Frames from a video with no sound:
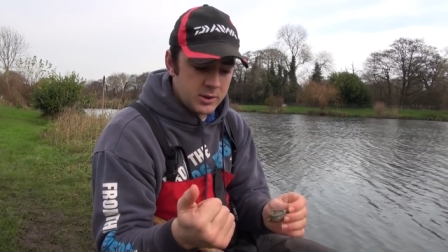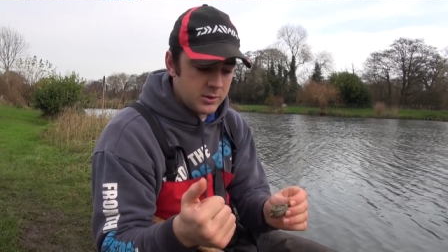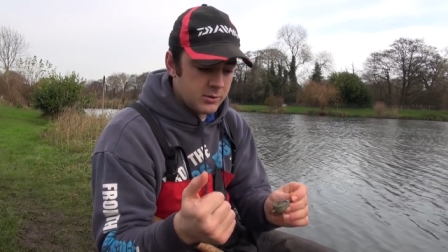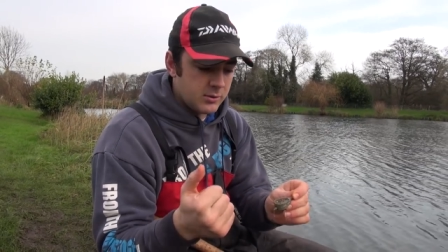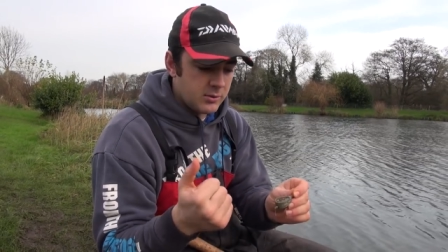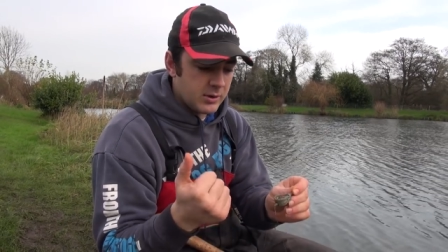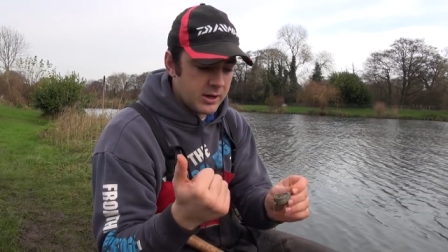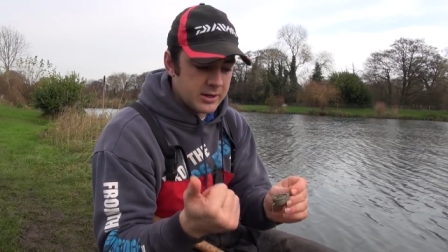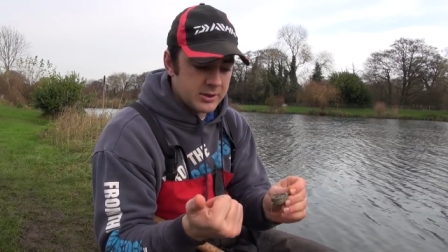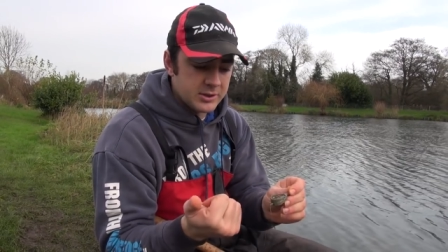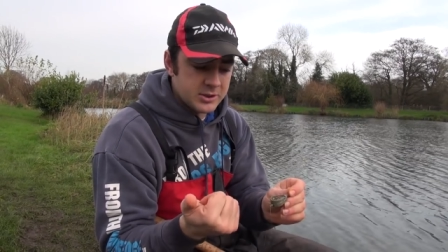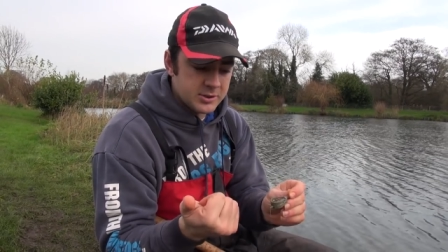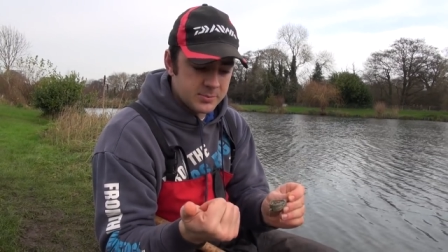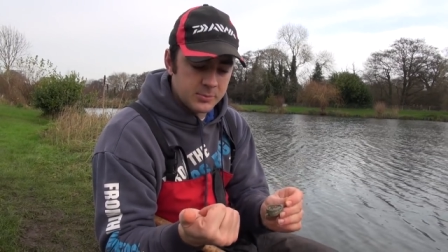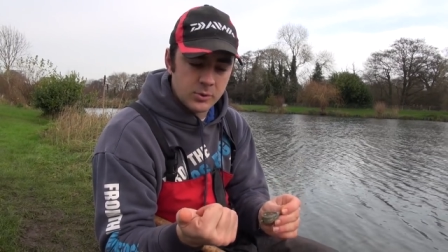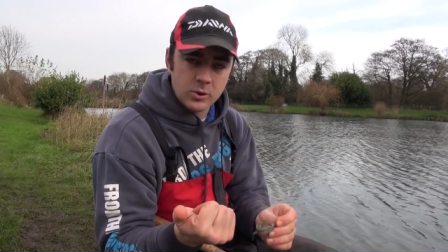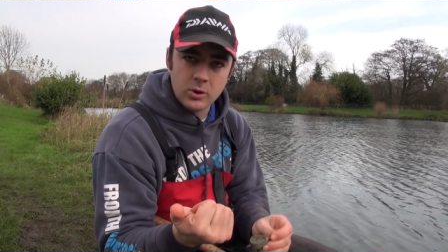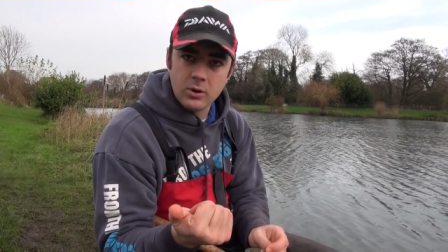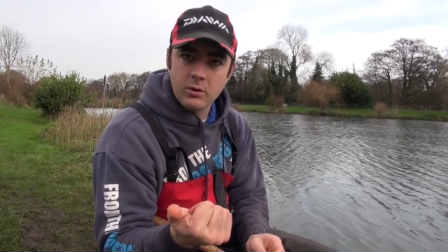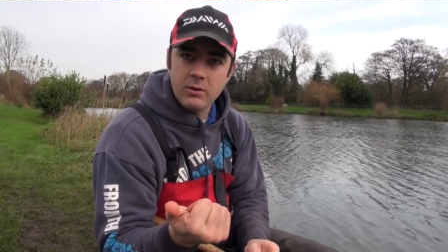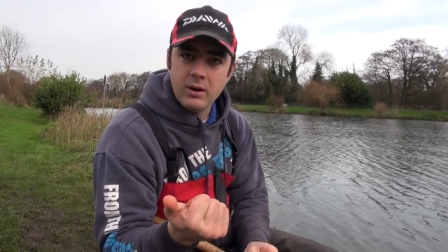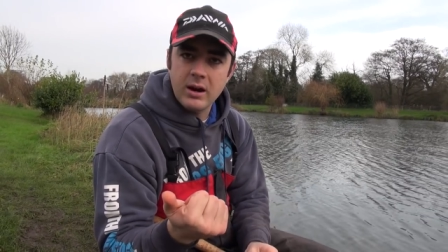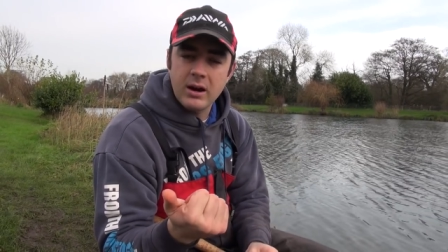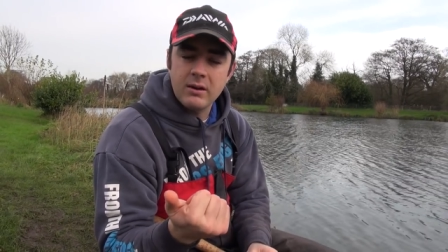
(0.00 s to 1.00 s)
you're creating a
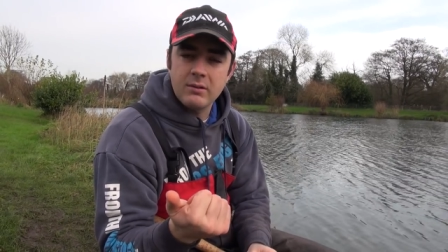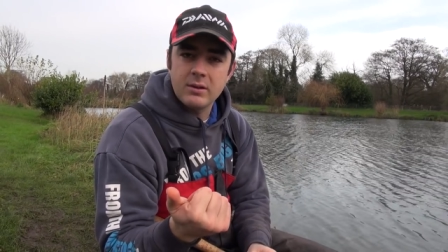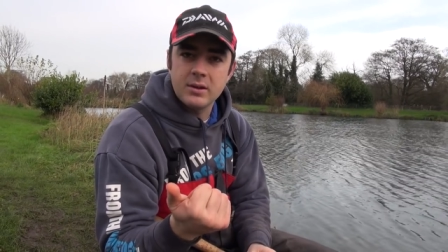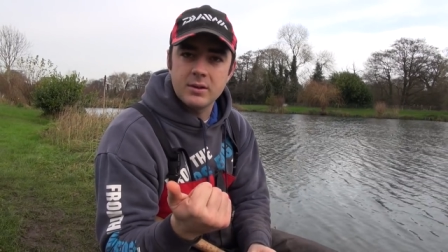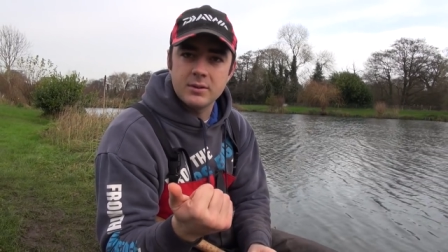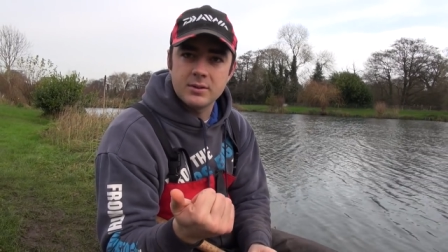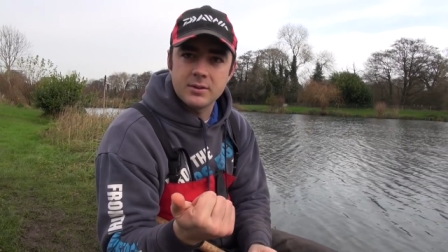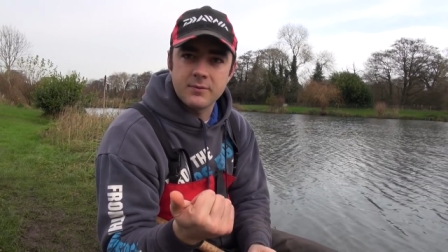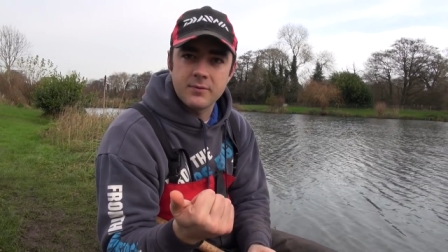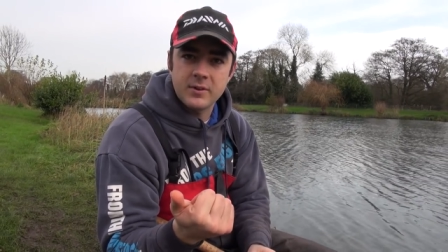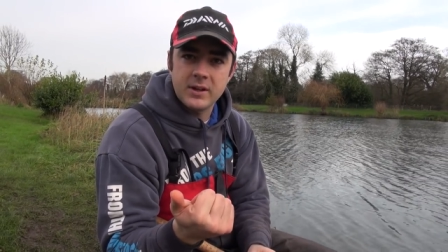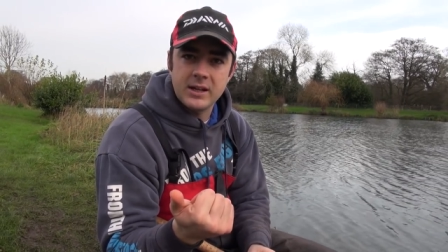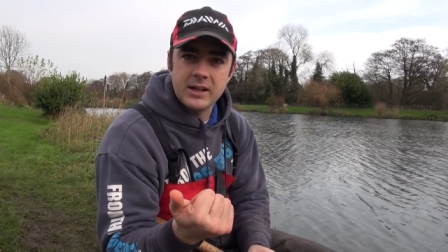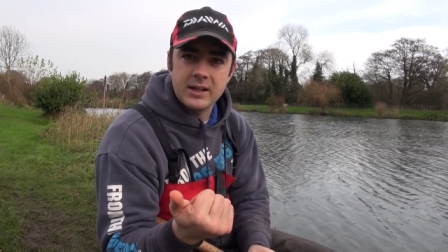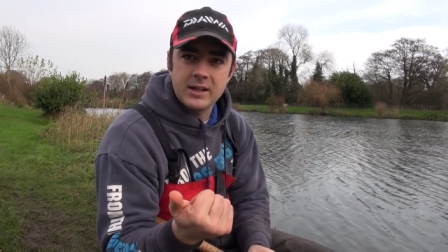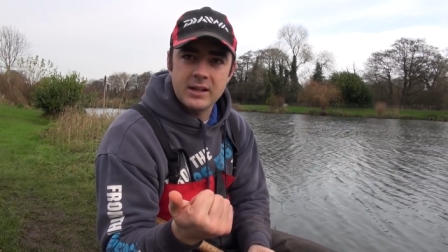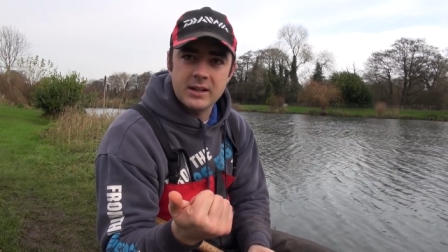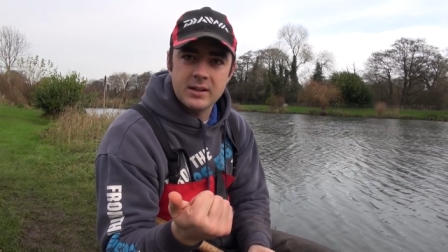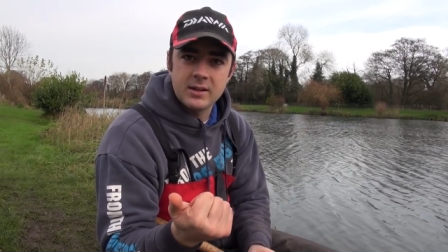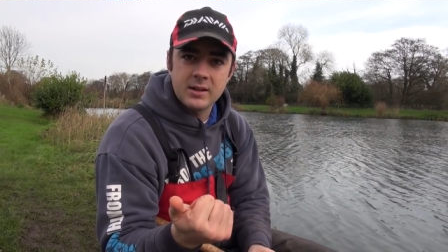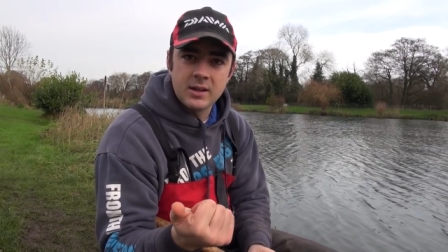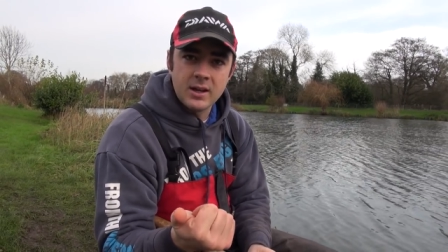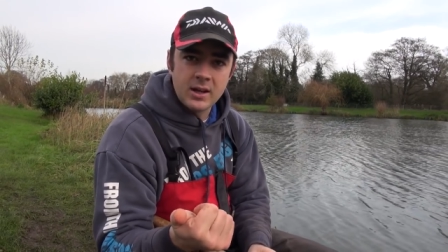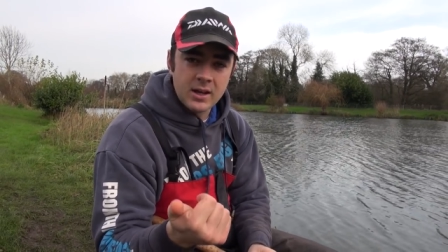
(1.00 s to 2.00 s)
smaller area to feed
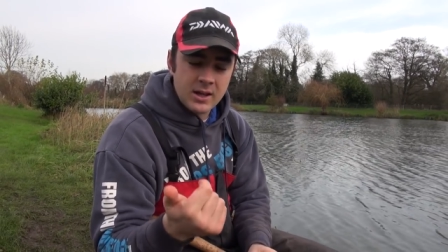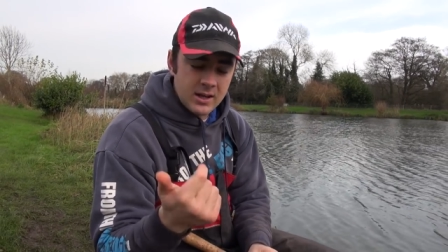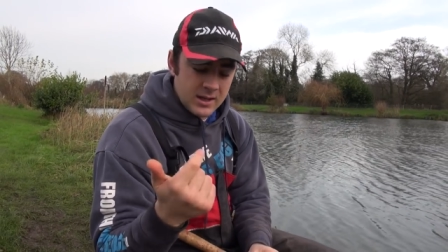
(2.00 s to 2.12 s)
in,